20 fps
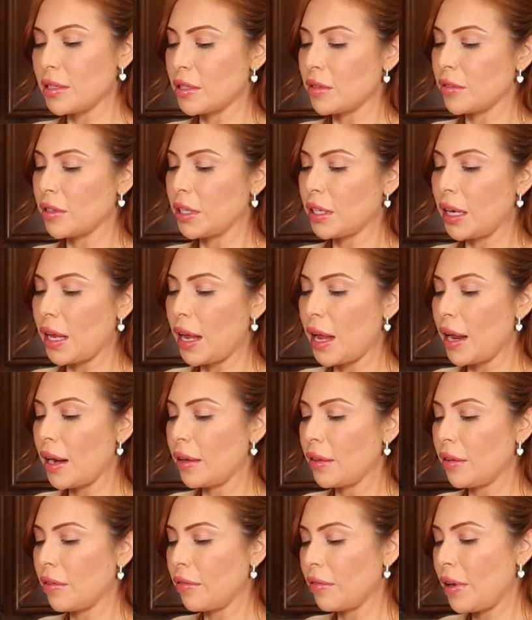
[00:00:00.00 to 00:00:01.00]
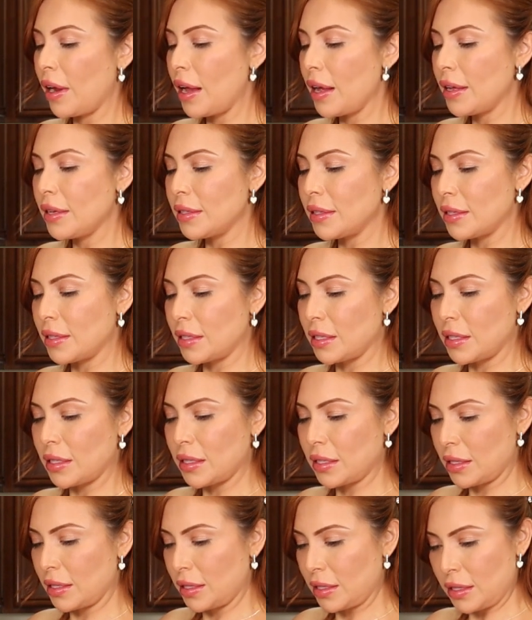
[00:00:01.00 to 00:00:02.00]
we're gonna add the rest.
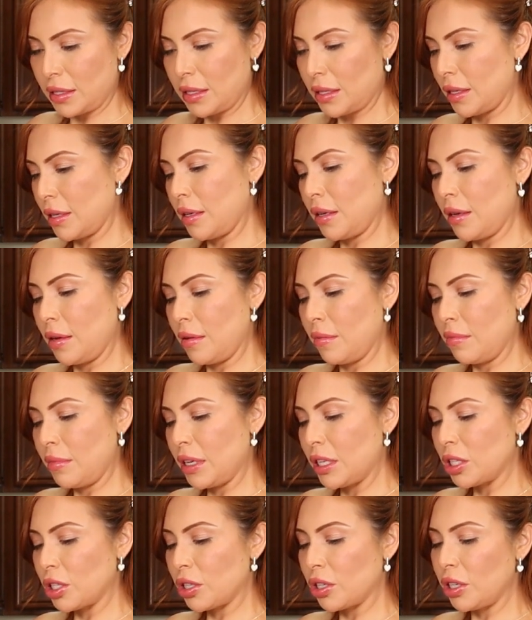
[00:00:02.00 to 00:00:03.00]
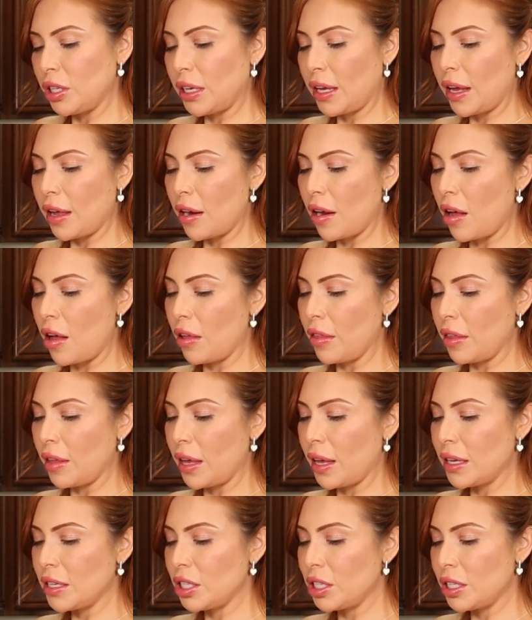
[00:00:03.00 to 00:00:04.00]
Make sure you get all the
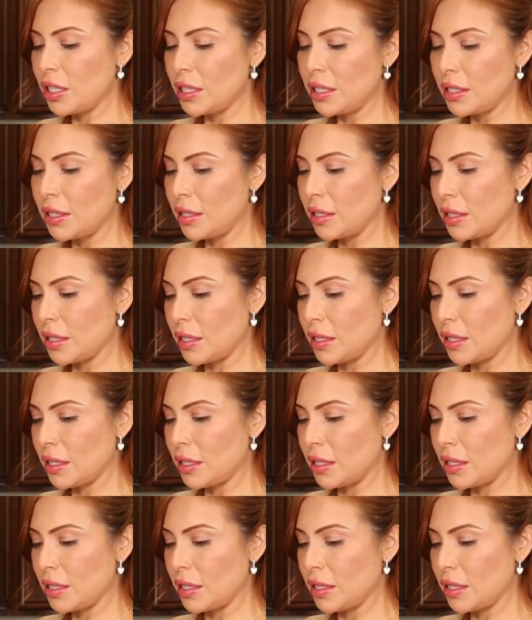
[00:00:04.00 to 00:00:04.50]
edges.